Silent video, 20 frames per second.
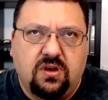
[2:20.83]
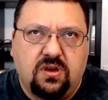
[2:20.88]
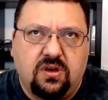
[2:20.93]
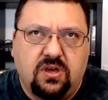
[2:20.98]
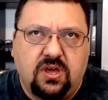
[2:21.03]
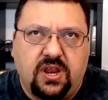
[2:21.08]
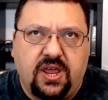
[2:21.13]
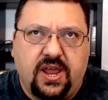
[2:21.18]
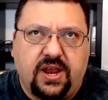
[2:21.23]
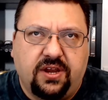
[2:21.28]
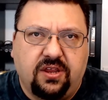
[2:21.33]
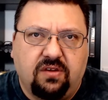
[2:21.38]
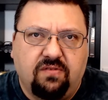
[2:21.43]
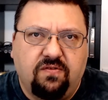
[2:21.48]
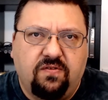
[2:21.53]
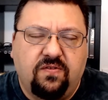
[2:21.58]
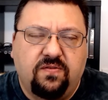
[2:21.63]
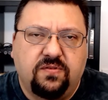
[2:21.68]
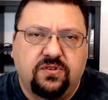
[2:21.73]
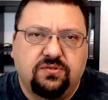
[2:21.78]

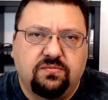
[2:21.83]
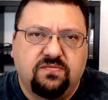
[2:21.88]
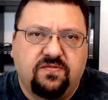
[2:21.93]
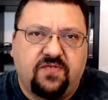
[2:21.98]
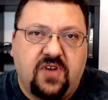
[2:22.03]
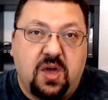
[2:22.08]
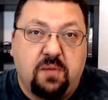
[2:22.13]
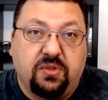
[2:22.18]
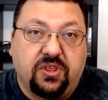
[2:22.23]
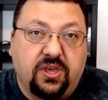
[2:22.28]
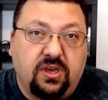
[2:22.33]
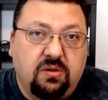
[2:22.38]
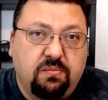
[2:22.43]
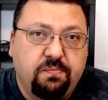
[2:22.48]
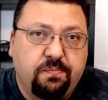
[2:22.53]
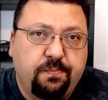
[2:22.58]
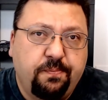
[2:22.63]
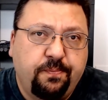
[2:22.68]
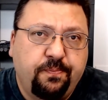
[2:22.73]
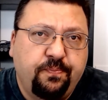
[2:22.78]
inactive family.
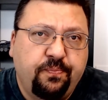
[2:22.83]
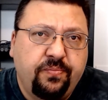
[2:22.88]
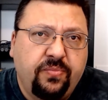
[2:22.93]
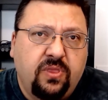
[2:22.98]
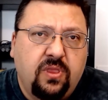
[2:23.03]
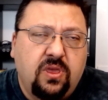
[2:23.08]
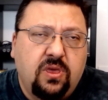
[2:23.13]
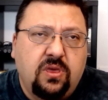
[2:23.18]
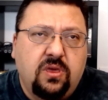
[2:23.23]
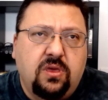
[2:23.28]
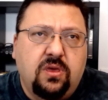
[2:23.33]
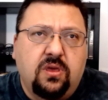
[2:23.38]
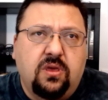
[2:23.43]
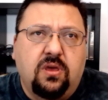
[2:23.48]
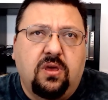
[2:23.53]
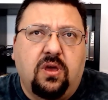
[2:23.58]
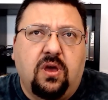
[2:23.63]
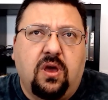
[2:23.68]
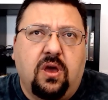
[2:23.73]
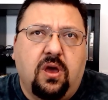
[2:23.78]

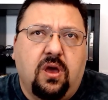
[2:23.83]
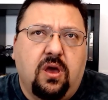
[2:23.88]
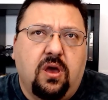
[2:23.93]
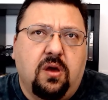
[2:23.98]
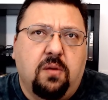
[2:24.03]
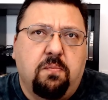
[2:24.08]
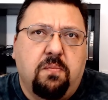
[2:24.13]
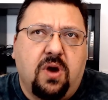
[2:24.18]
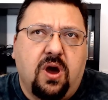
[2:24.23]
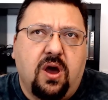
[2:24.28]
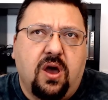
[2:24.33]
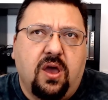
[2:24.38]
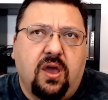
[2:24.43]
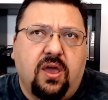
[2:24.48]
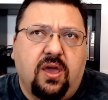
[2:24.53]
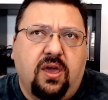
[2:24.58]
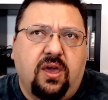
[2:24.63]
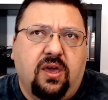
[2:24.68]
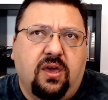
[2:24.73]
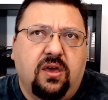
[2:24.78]

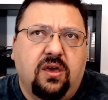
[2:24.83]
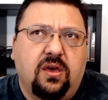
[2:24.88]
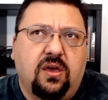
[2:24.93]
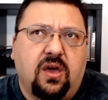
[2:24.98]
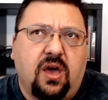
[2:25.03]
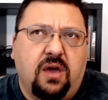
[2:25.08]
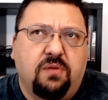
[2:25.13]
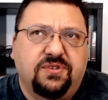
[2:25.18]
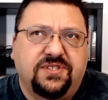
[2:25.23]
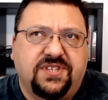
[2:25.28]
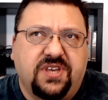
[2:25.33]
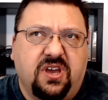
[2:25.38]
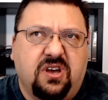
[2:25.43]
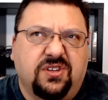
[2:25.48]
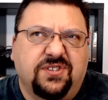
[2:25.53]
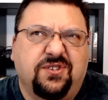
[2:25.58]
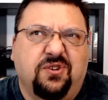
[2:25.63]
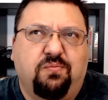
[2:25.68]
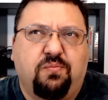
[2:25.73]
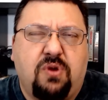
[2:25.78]
I would say
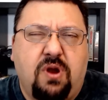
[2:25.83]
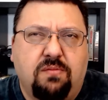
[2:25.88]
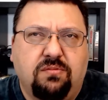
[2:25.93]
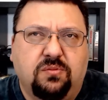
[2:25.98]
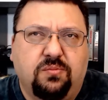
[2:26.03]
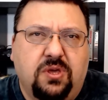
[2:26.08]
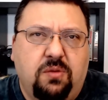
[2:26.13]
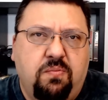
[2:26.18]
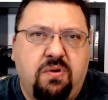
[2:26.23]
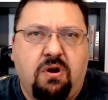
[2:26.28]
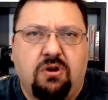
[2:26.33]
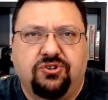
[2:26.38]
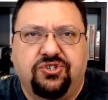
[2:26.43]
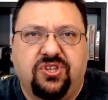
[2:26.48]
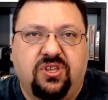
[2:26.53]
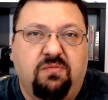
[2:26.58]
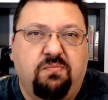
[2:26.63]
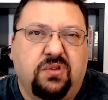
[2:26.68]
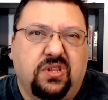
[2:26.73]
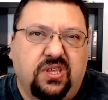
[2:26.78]
also probably
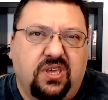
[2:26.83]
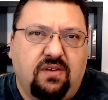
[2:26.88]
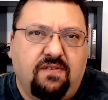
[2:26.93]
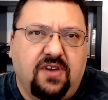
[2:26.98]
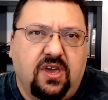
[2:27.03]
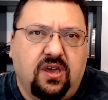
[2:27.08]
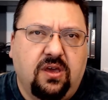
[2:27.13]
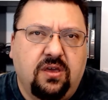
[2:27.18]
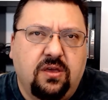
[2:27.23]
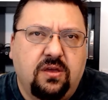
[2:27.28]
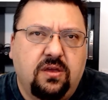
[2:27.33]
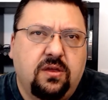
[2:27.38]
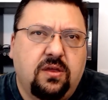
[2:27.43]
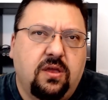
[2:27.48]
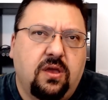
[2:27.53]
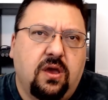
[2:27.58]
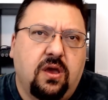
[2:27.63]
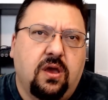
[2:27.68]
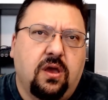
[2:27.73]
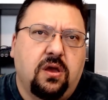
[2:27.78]
partially believing.
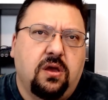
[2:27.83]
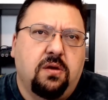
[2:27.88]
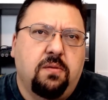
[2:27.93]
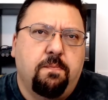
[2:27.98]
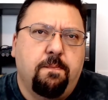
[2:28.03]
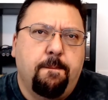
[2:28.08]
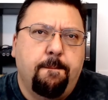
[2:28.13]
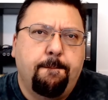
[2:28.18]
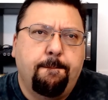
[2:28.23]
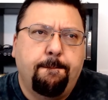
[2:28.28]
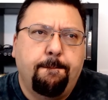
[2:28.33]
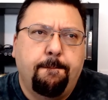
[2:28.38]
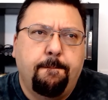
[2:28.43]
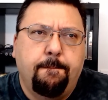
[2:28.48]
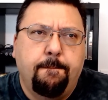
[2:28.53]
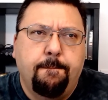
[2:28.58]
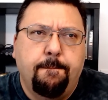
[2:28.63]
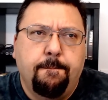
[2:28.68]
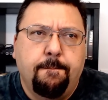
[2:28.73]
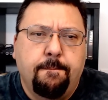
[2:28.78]
Um,
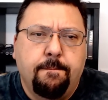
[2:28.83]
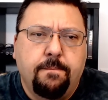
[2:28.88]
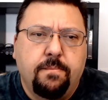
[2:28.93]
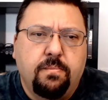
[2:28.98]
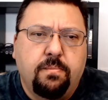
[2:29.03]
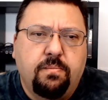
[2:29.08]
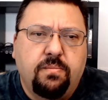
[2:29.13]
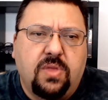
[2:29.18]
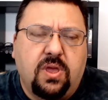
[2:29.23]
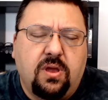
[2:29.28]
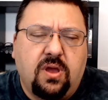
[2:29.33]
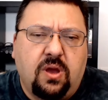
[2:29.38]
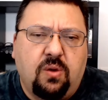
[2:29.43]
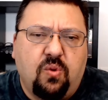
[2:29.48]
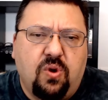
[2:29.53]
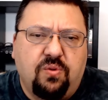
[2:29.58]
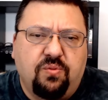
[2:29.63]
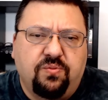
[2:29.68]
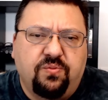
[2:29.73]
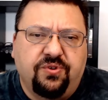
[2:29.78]
I
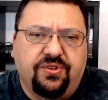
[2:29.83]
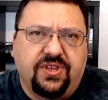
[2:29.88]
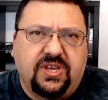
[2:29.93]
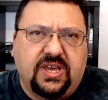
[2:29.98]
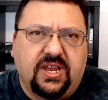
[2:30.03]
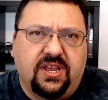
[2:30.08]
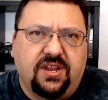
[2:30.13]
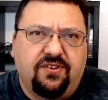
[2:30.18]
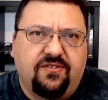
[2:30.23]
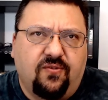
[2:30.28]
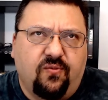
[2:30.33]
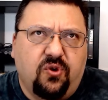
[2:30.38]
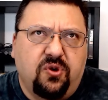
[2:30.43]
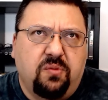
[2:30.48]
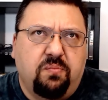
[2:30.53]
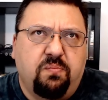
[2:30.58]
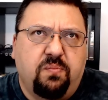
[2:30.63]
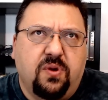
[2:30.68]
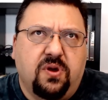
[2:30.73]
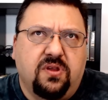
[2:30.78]
won't really get into it,
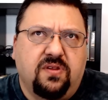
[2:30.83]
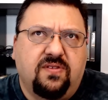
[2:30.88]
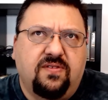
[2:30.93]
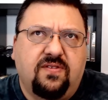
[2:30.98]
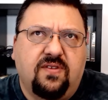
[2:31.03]
but